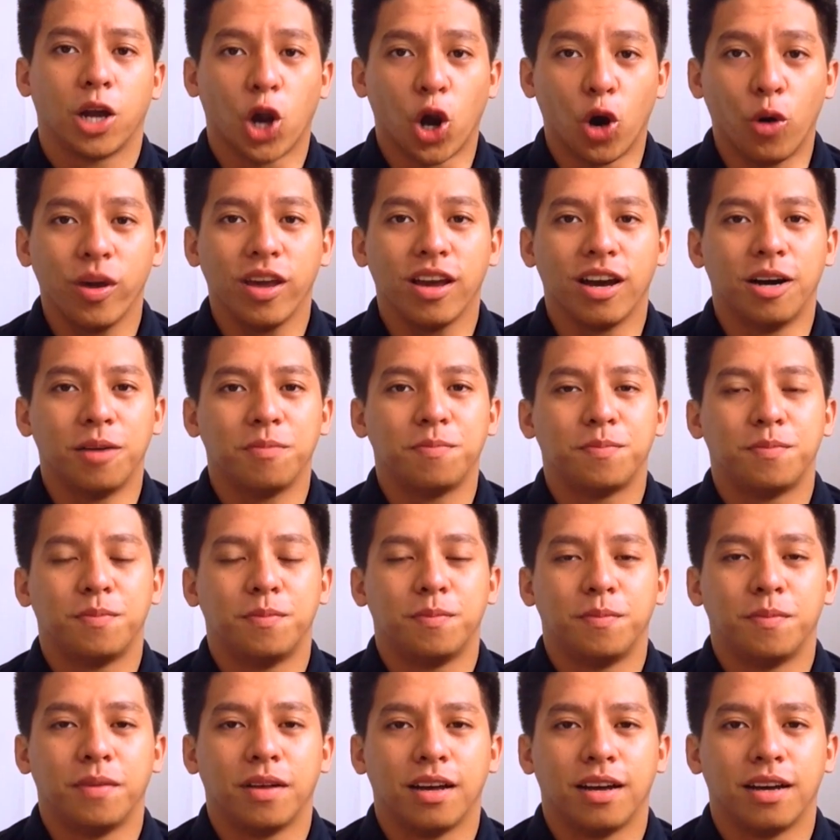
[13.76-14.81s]
Growing up,
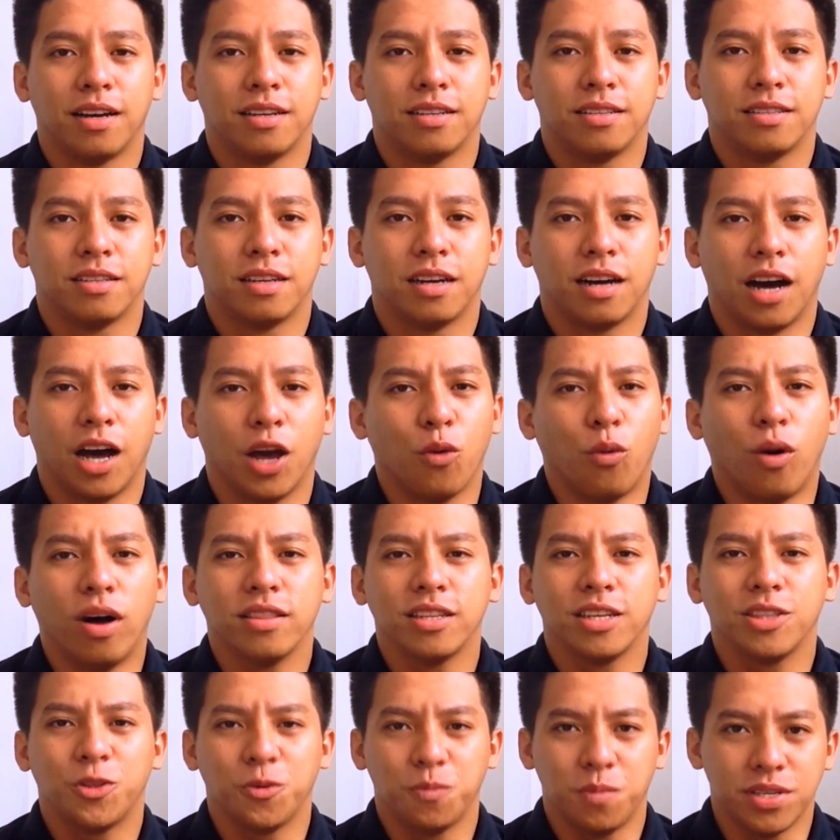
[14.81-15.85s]
I
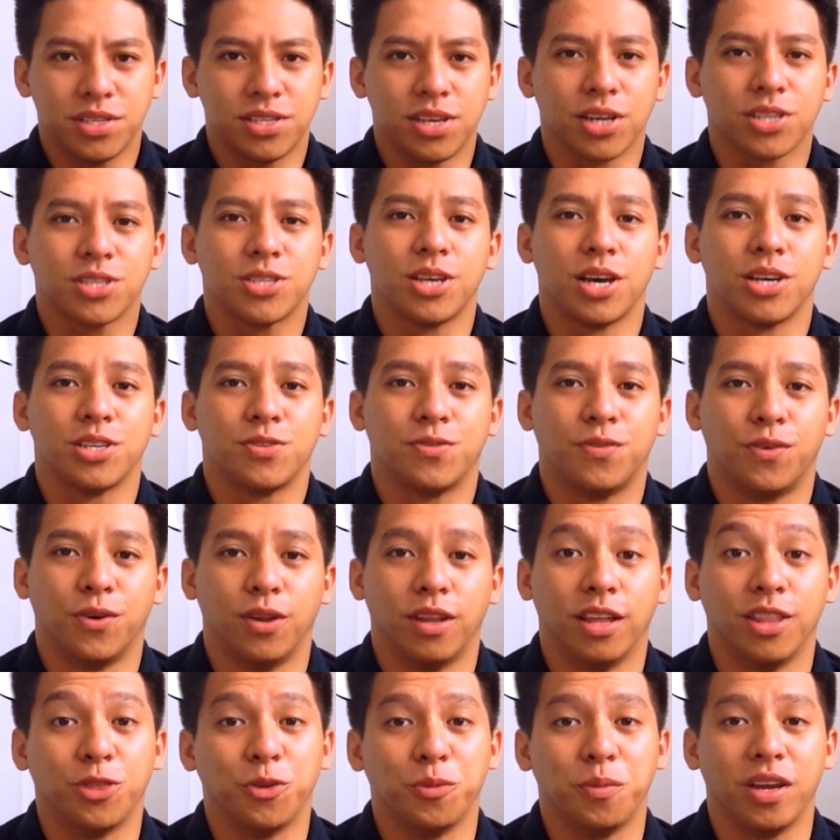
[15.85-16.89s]
wanted to be successful
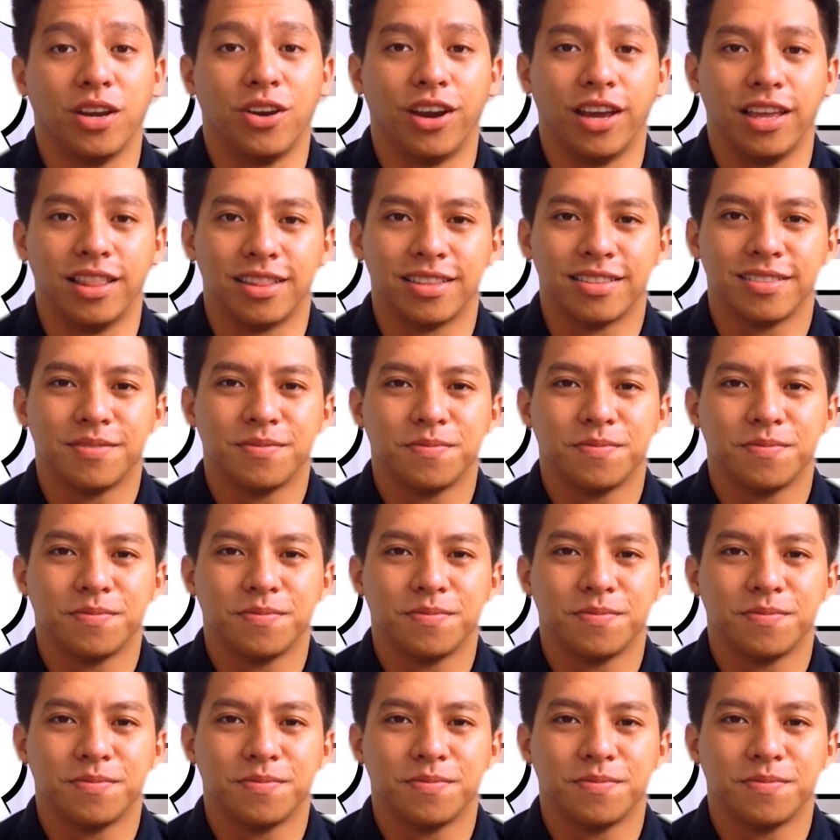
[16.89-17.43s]
and to be great.